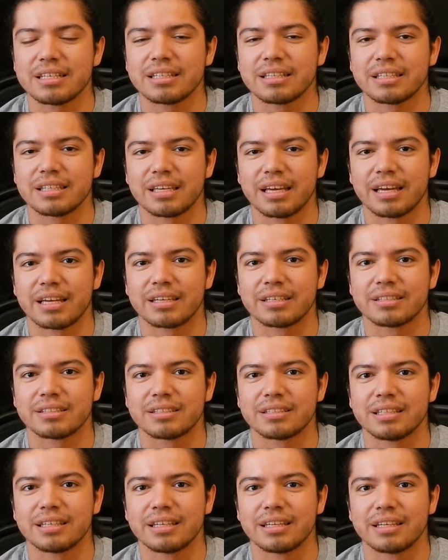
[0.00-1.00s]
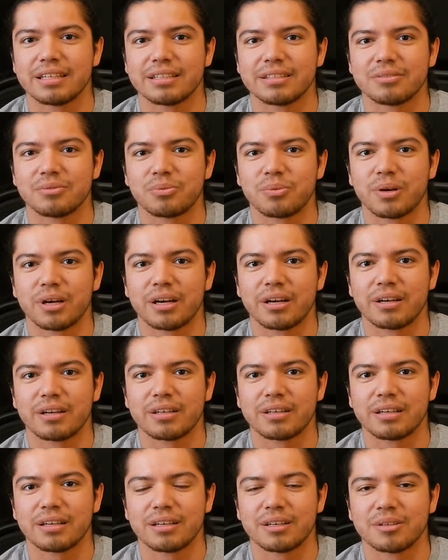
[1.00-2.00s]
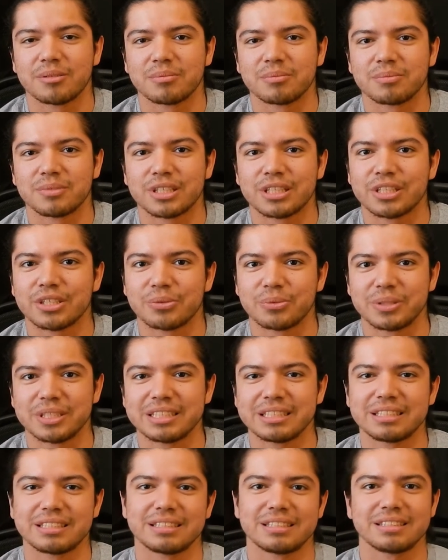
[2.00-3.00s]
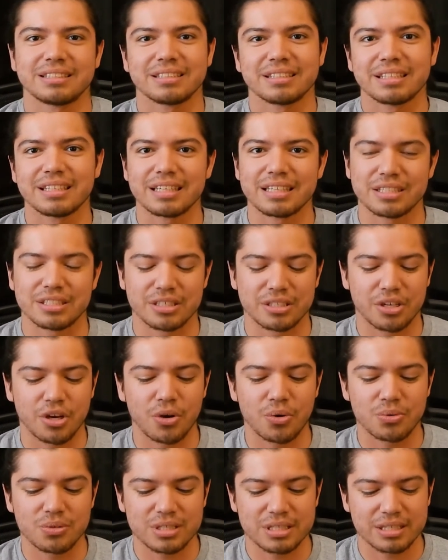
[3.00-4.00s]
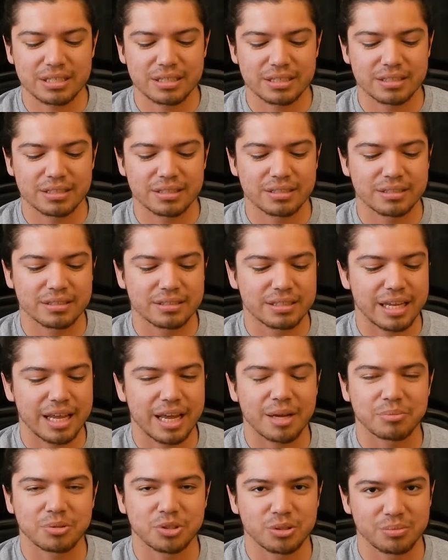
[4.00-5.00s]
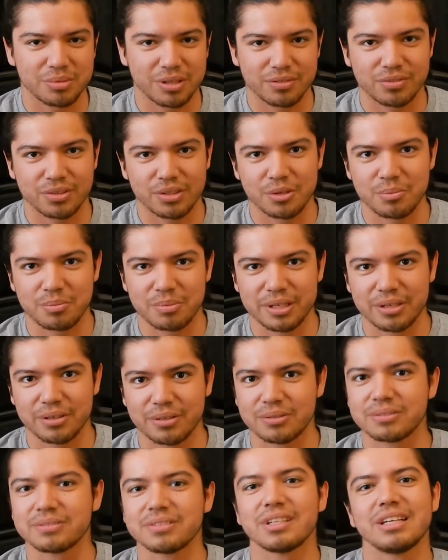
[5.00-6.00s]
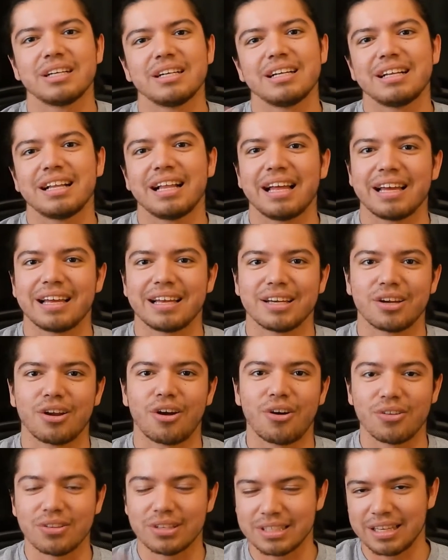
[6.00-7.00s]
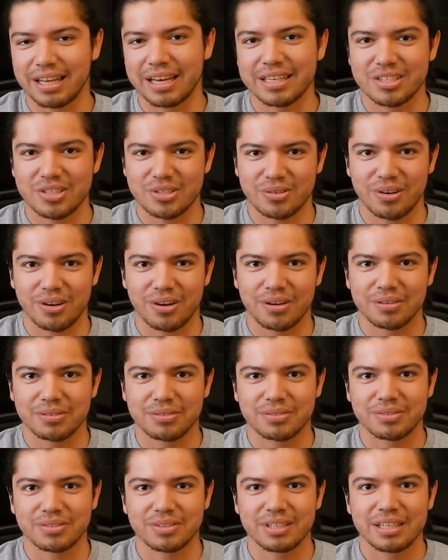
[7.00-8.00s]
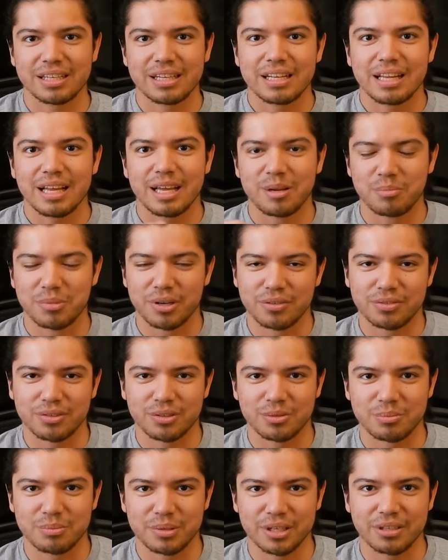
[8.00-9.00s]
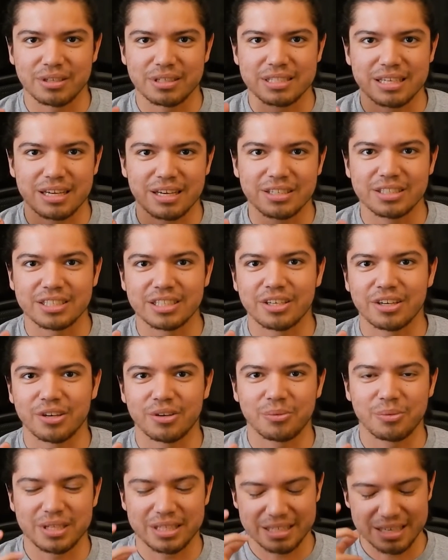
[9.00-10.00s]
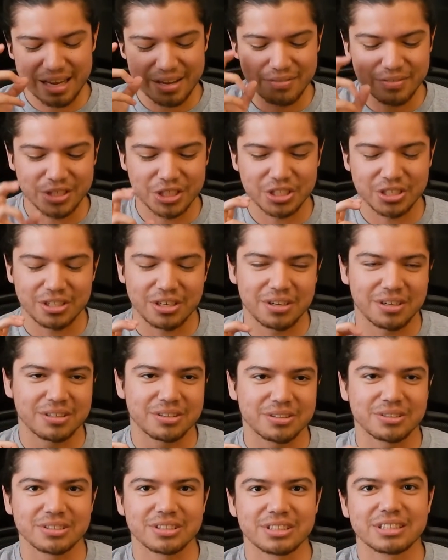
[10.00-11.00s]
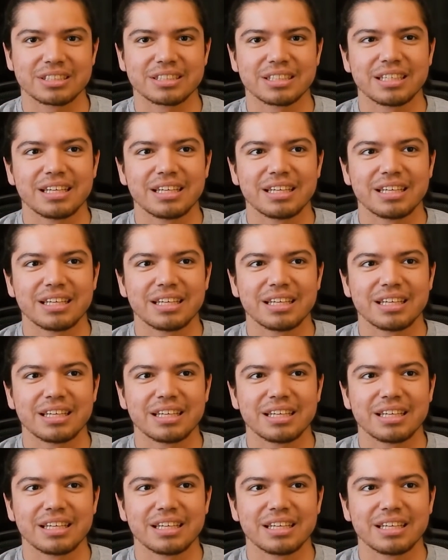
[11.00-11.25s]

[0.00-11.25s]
at the end where Clarice goes to capture Buffalo Bill, and all the lights are off, and Buffalo Bill is hunting her with night vision goggles.